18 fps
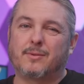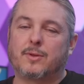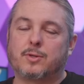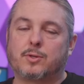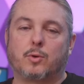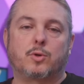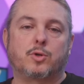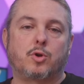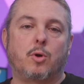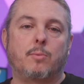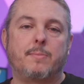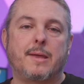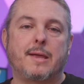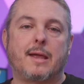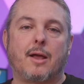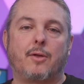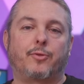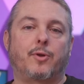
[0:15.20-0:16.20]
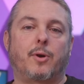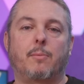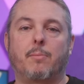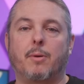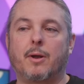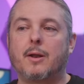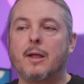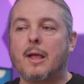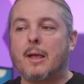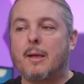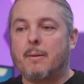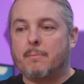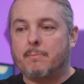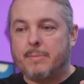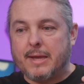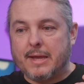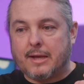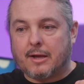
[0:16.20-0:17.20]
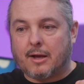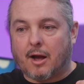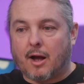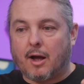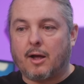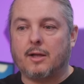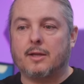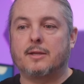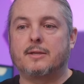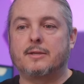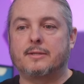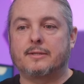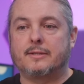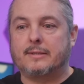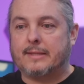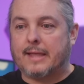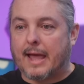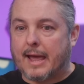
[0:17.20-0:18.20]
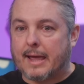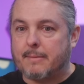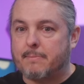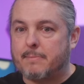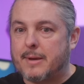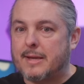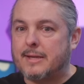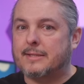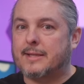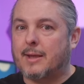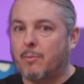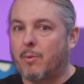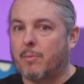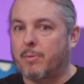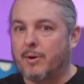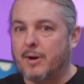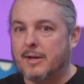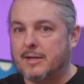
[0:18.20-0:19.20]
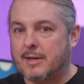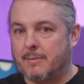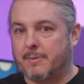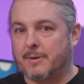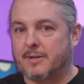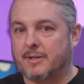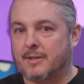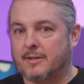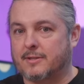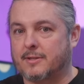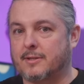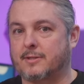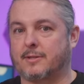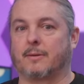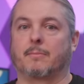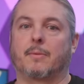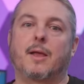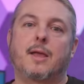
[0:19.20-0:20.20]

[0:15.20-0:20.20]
of the source code being out there, but because that means they were pretty deep into the system.